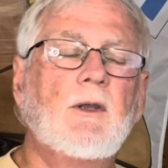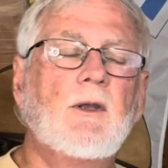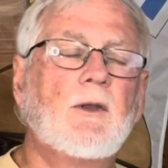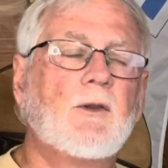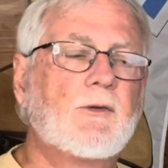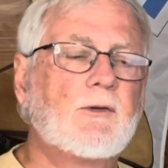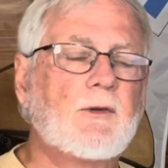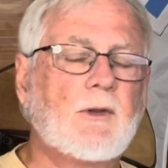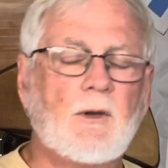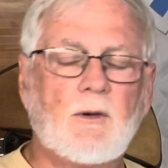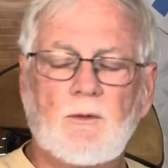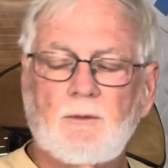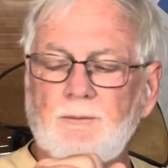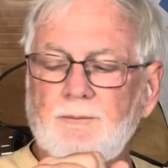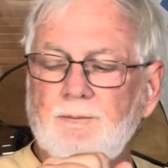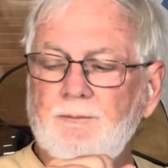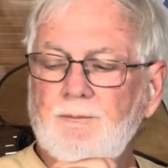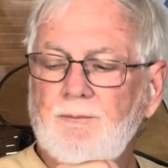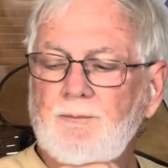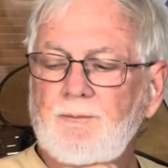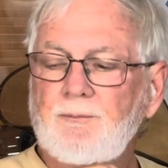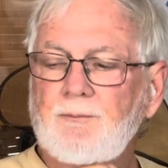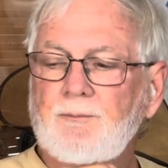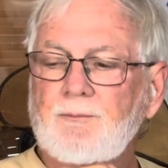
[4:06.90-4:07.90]
So
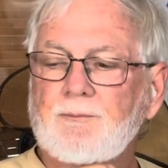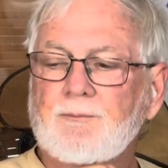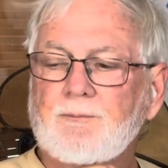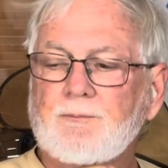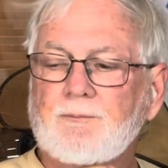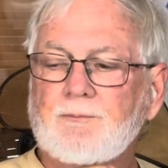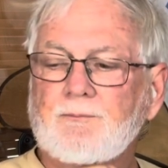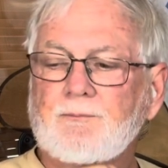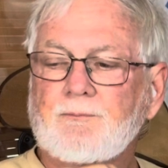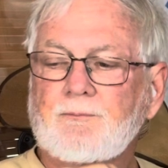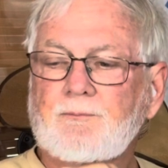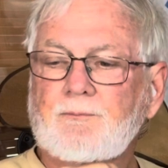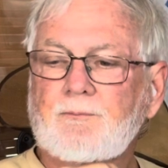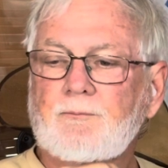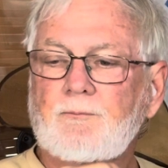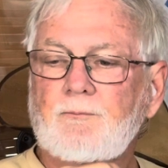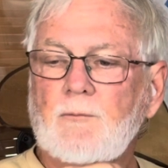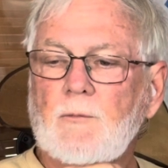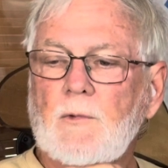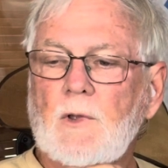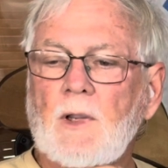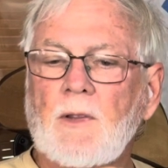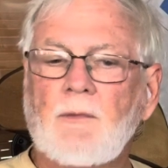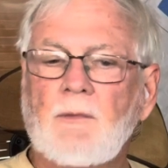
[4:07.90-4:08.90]

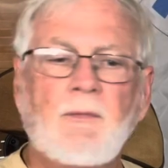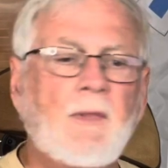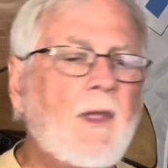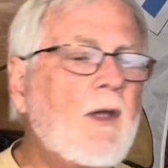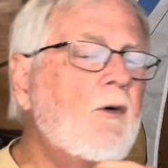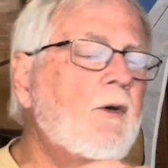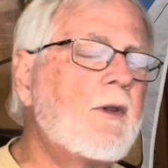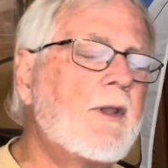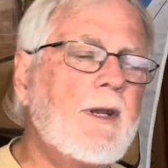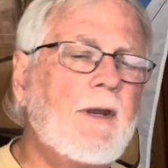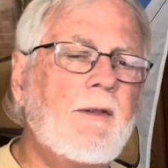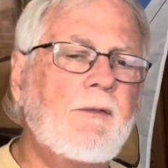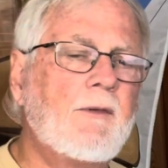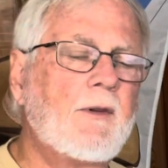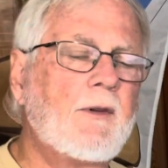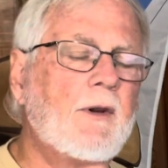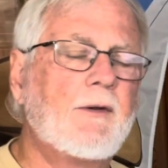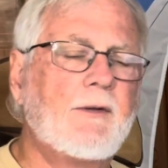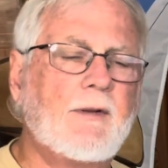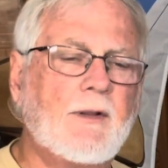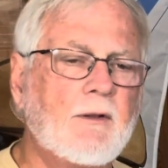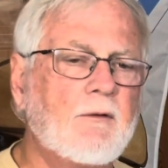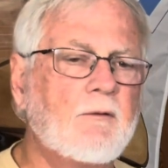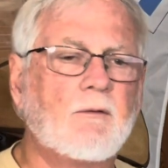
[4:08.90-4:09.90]
they'll get in there
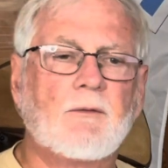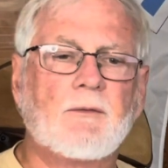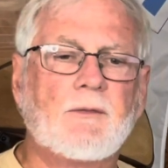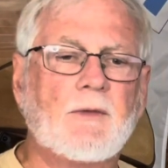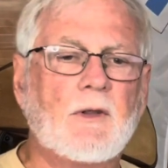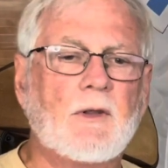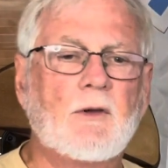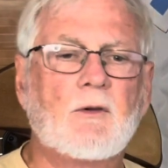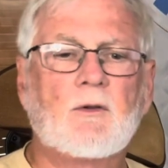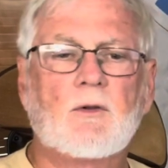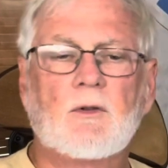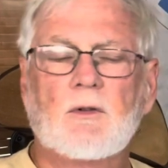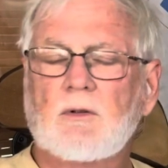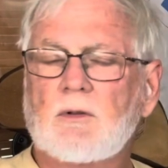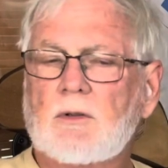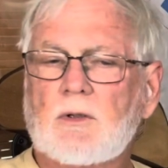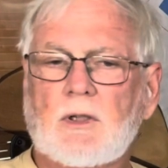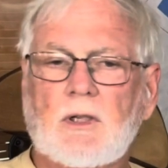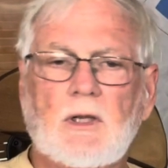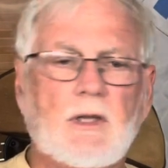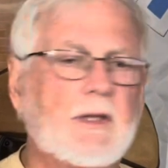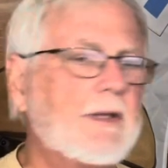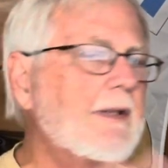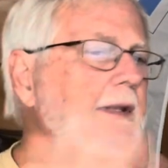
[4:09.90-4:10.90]
and they'll
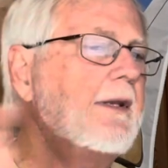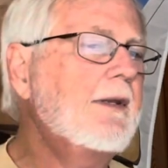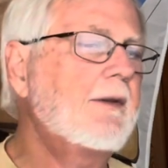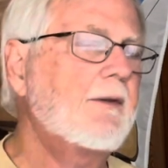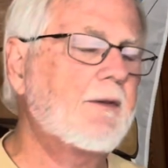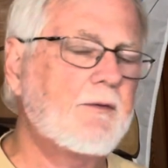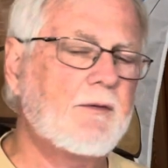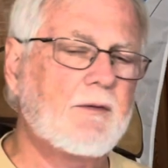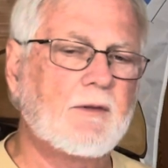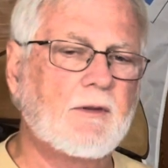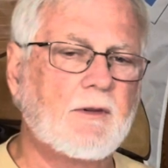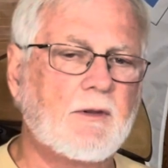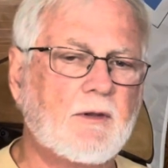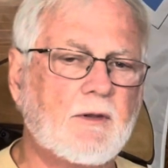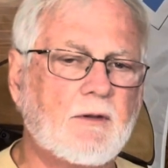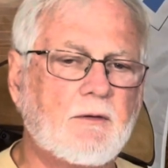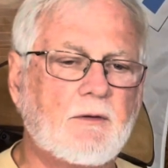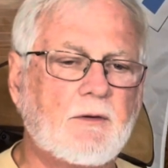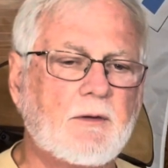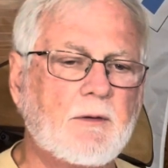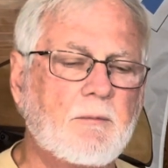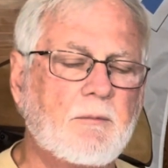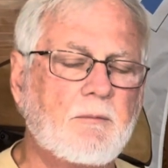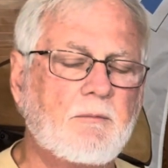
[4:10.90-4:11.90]
clean
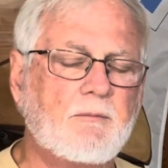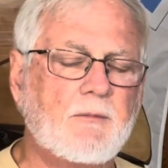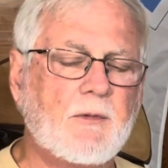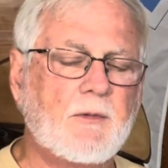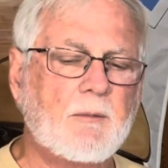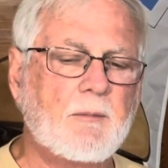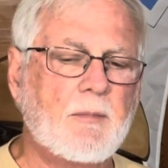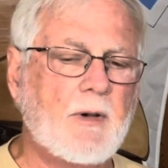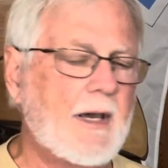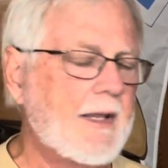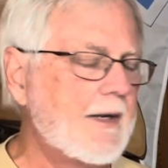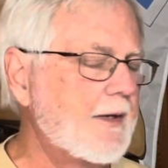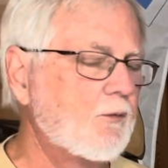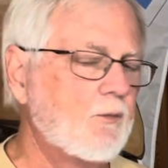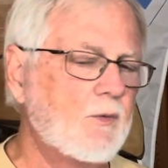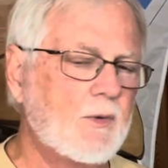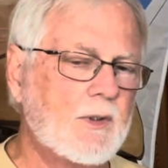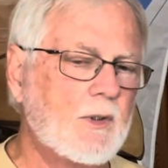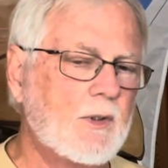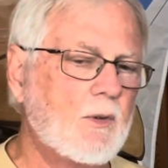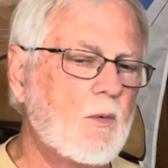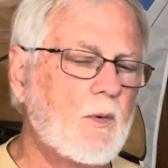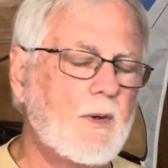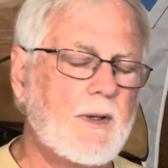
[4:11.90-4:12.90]
the body
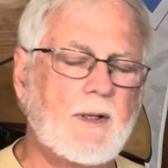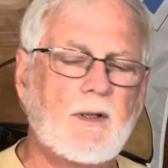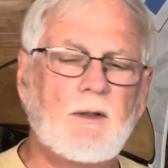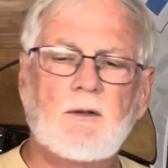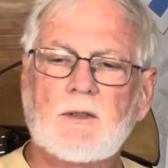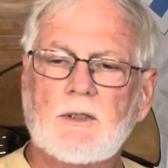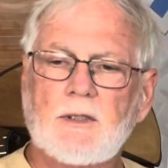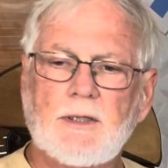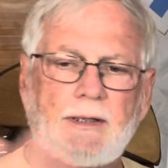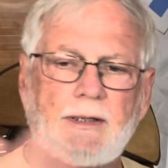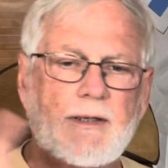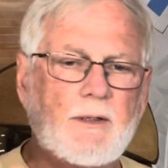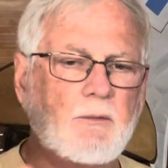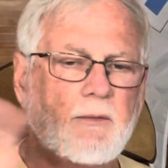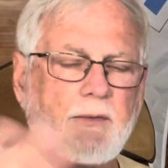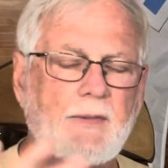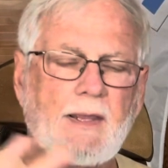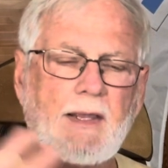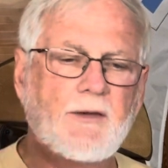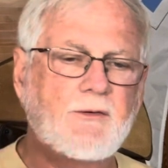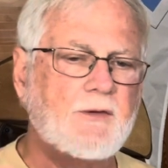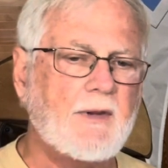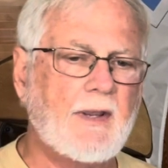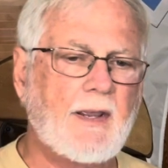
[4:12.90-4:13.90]
real well, clean it with
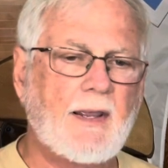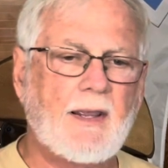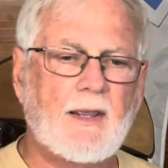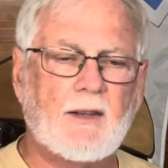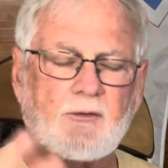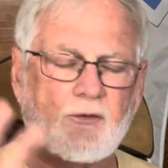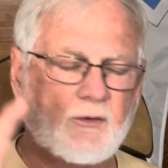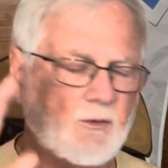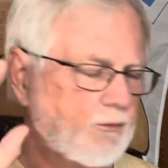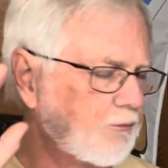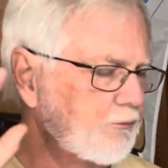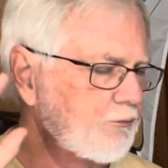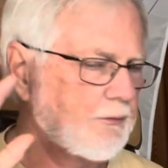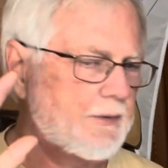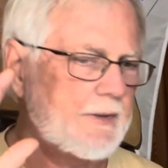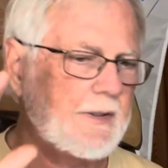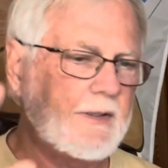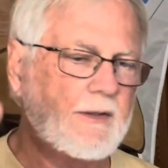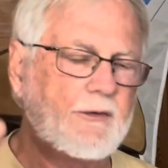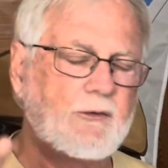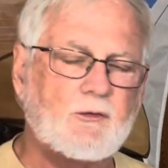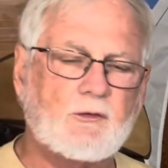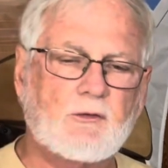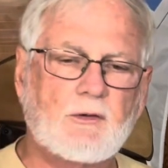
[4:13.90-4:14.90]
Ajax or
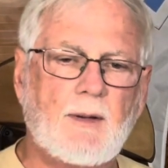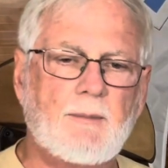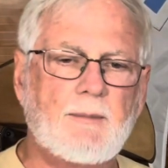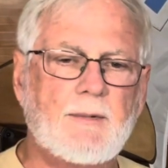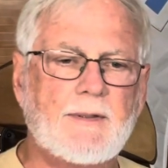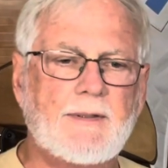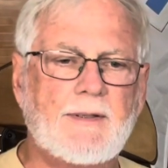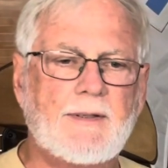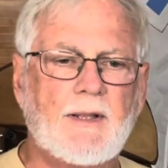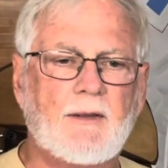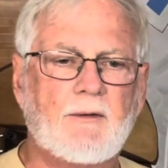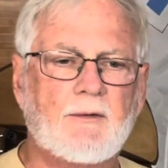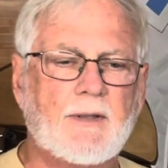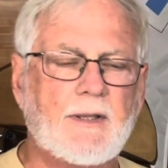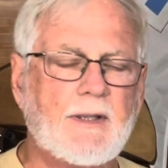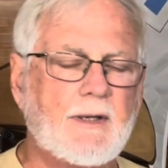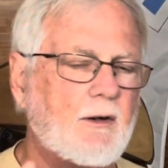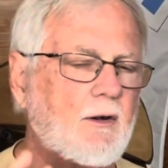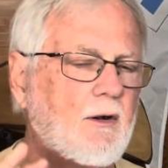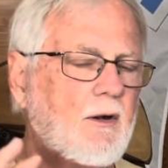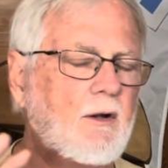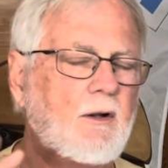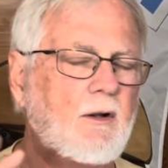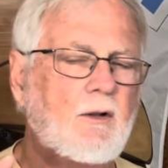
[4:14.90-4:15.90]
really scrub it down, get
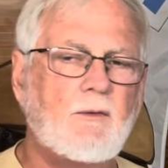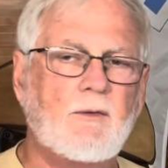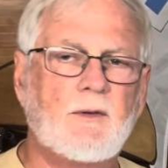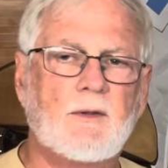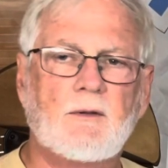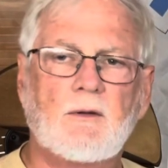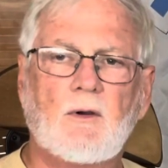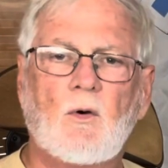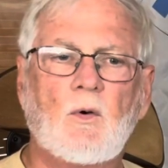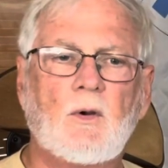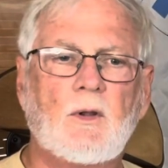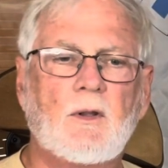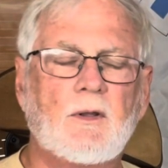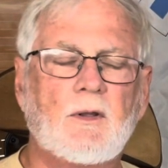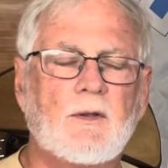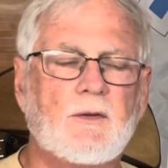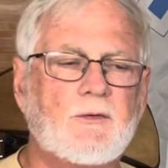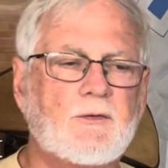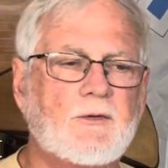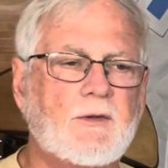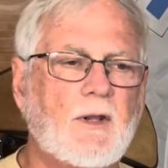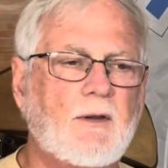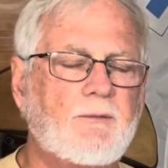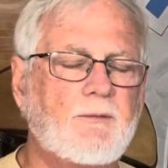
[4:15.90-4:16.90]
all the oil and
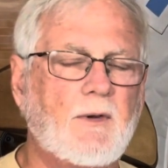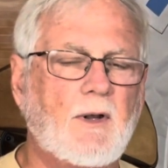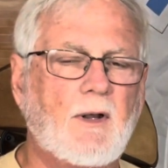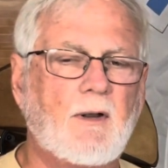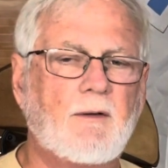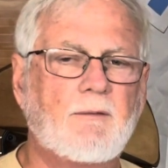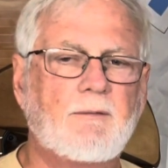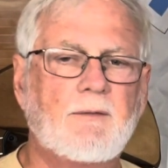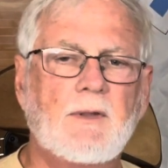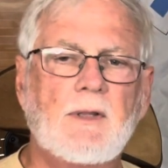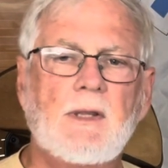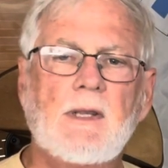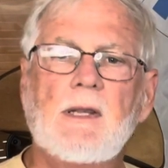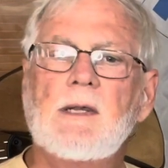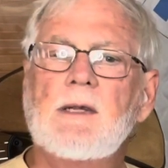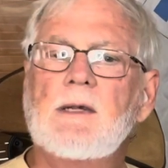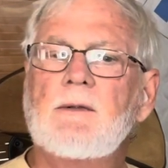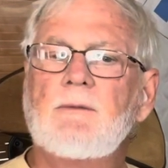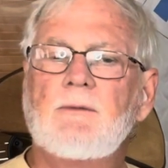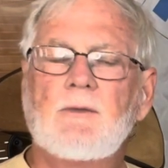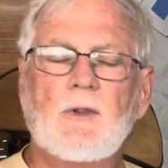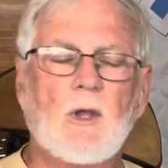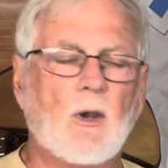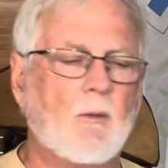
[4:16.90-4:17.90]
stuff off.
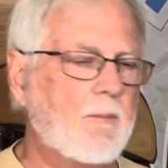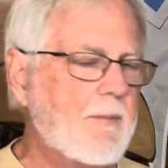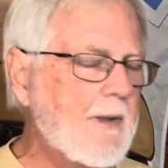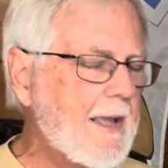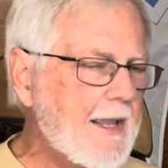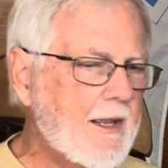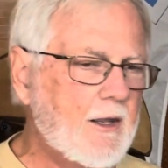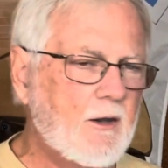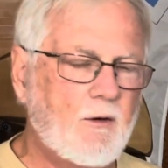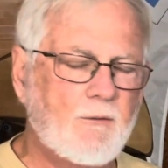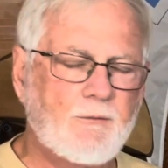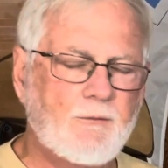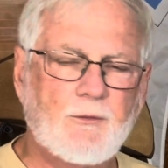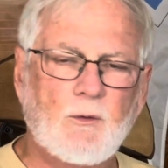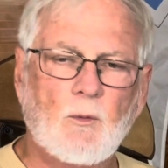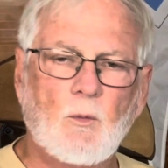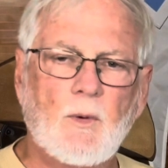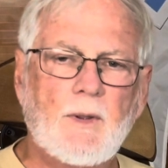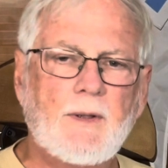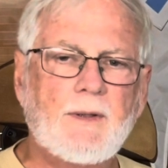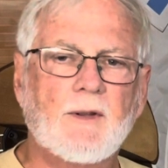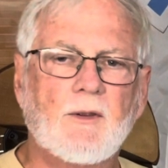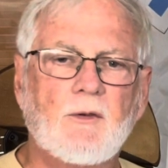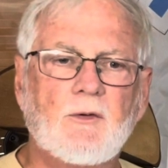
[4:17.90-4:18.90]
They'll bag off the
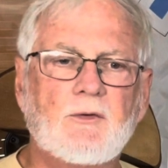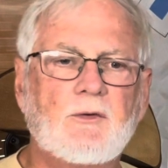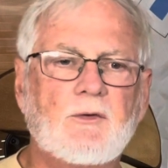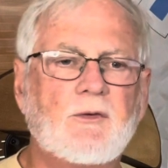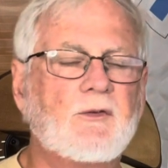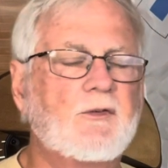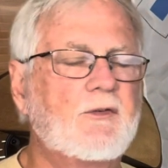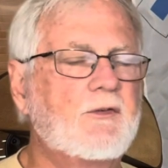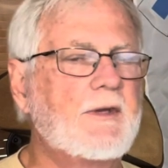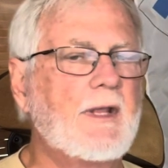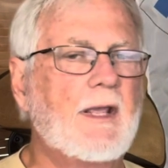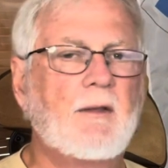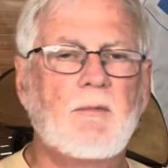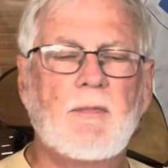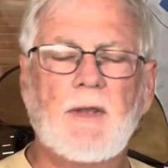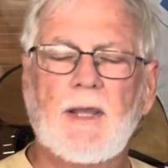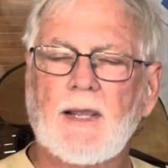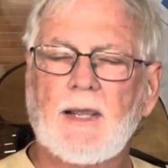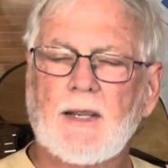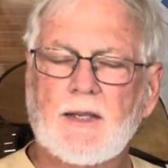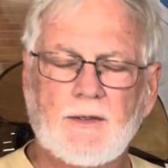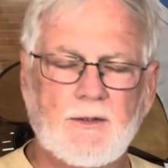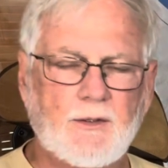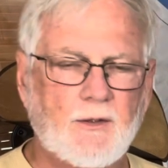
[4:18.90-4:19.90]
windows and stand
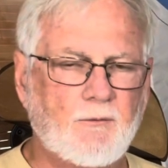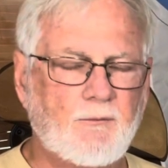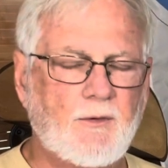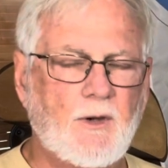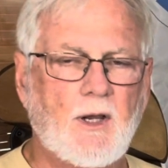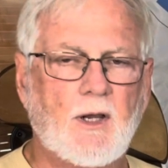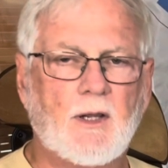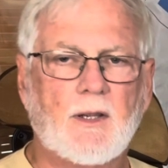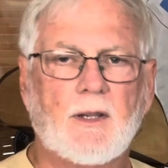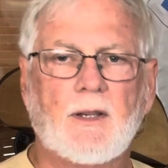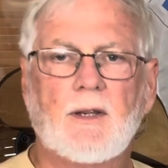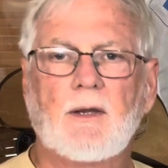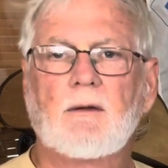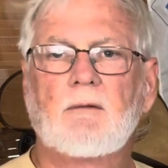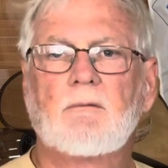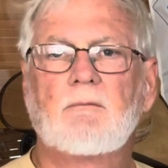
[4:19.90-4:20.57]
back and they'll fog it.